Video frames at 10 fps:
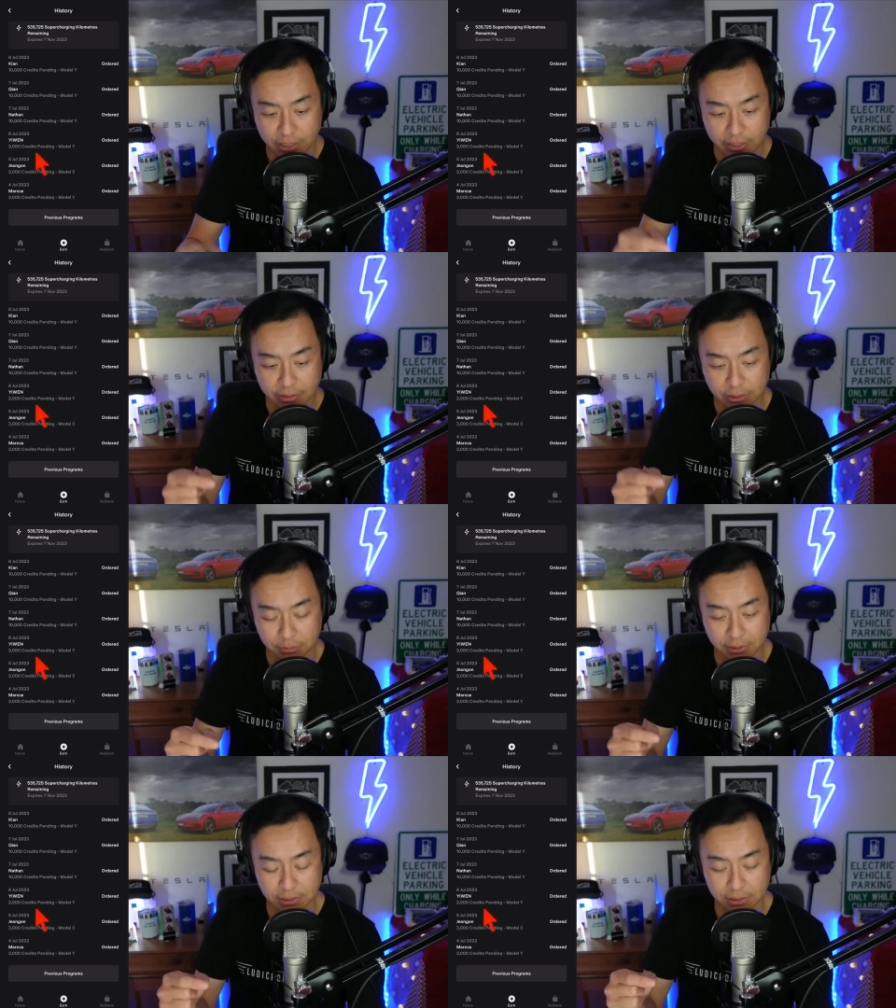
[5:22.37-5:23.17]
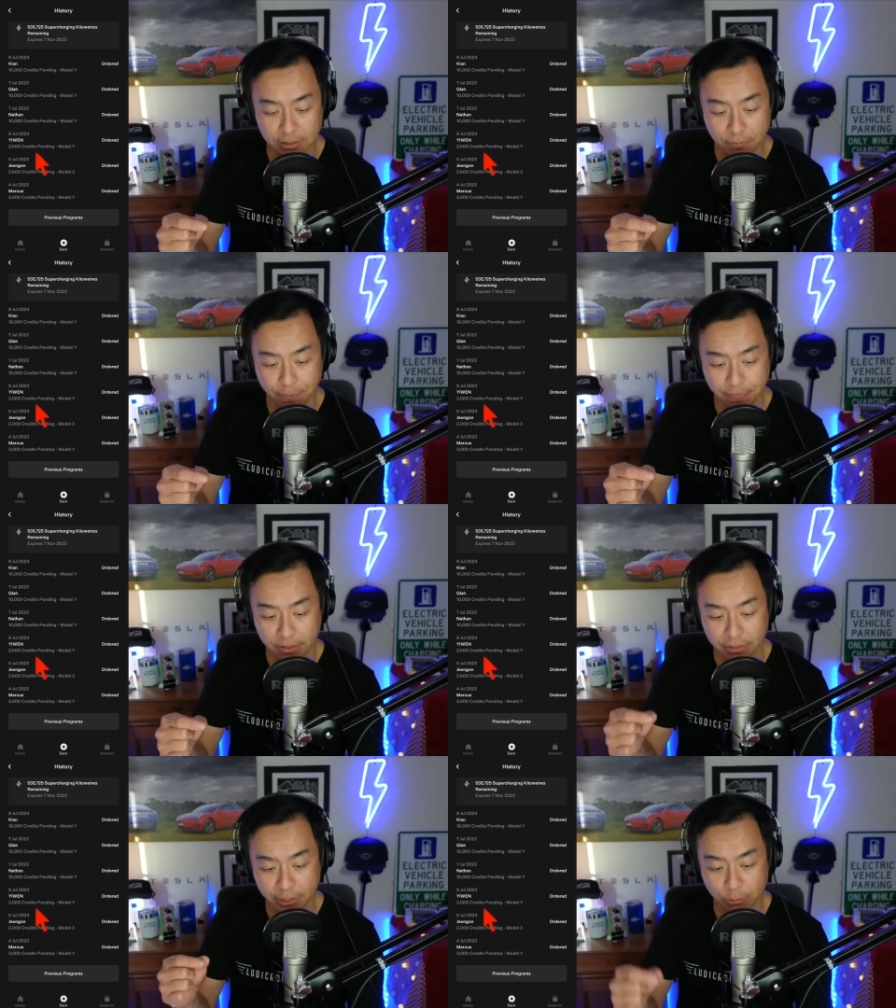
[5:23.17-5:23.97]
this person,
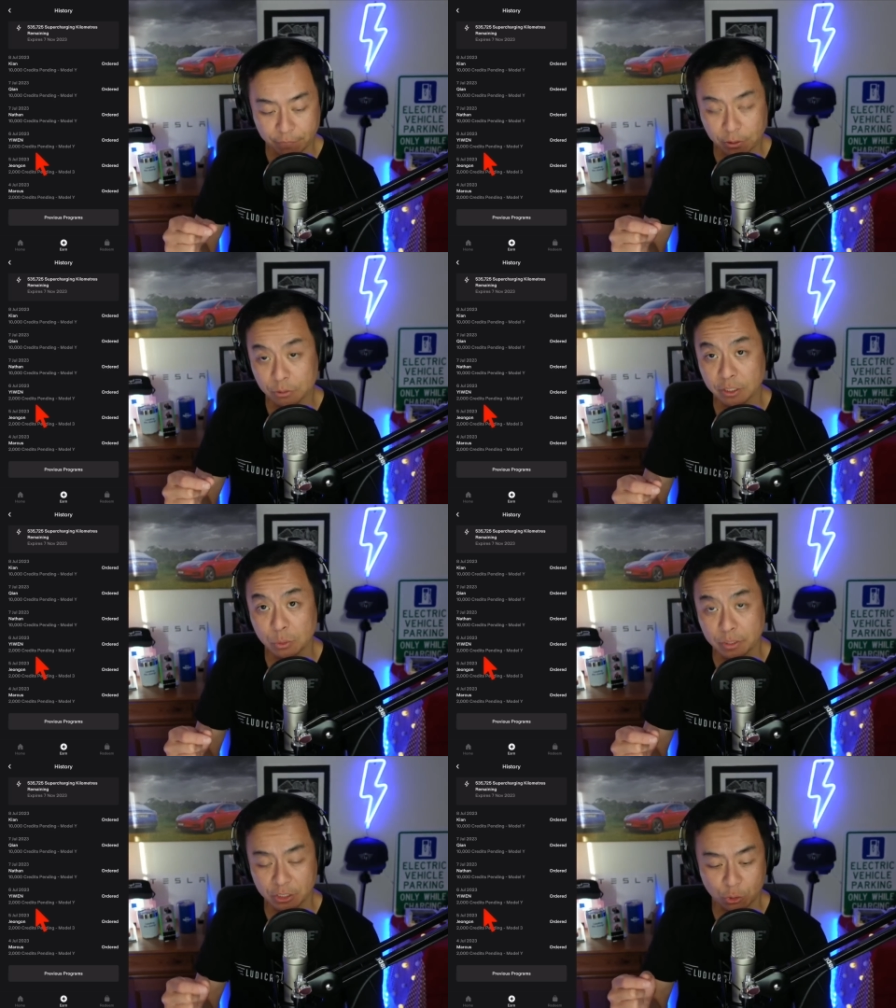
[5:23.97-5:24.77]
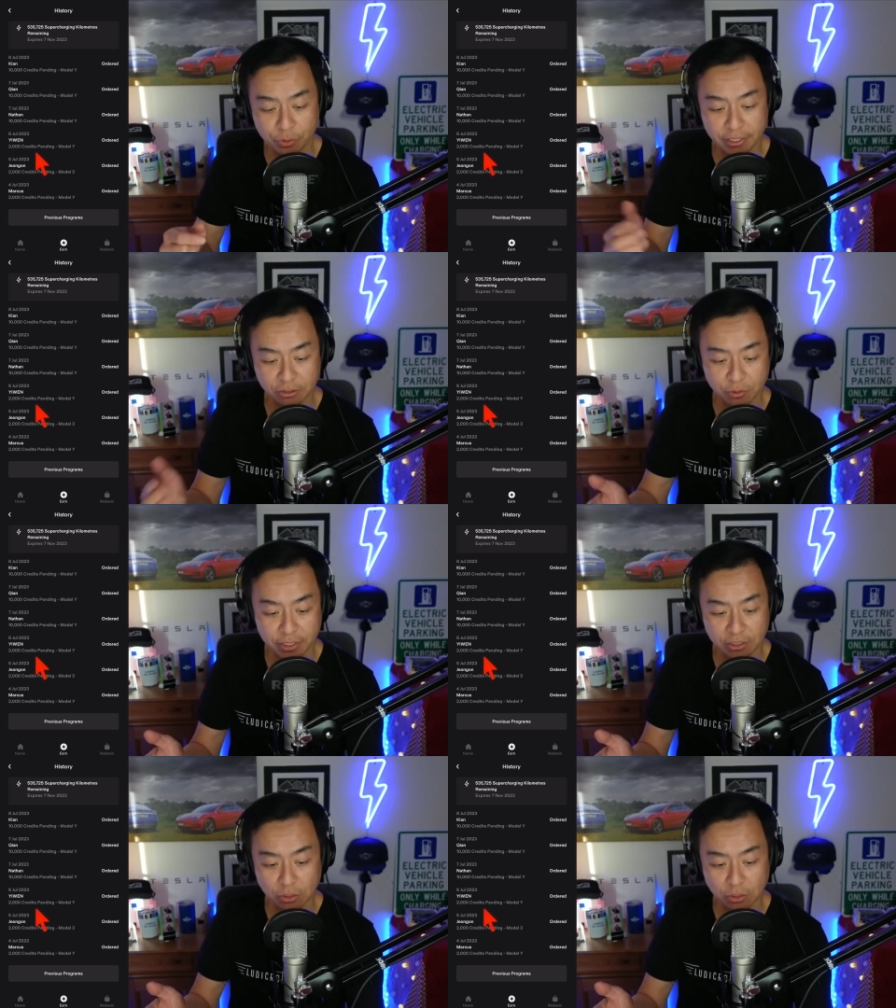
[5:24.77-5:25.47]
their referral is only worth 2,000 credits.